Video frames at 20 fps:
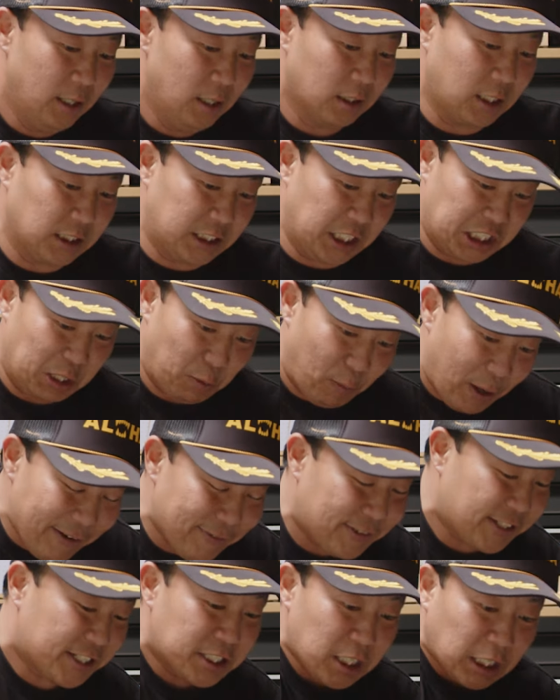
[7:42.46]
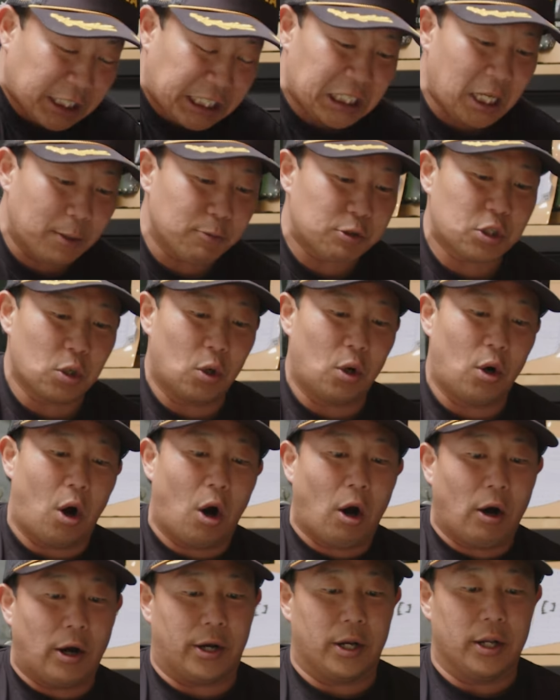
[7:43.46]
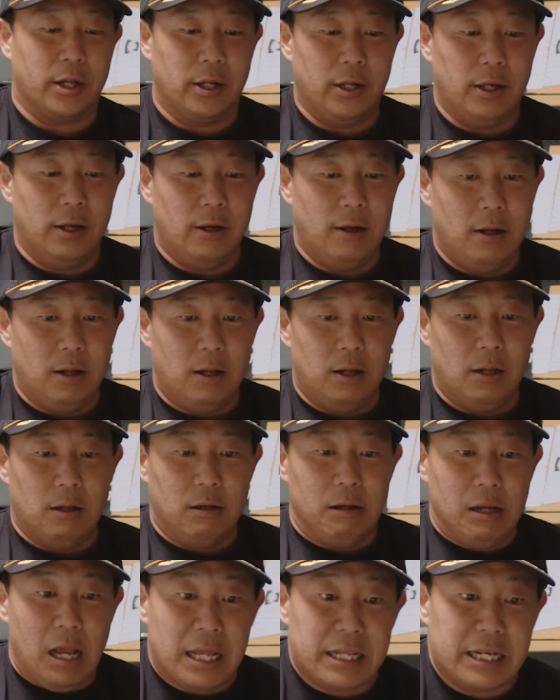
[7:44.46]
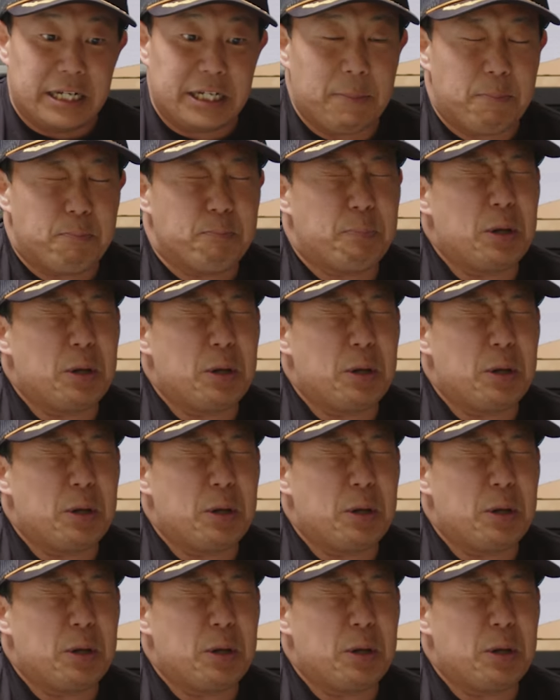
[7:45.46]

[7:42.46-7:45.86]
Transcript: because the wave's sucking up so hard. And then he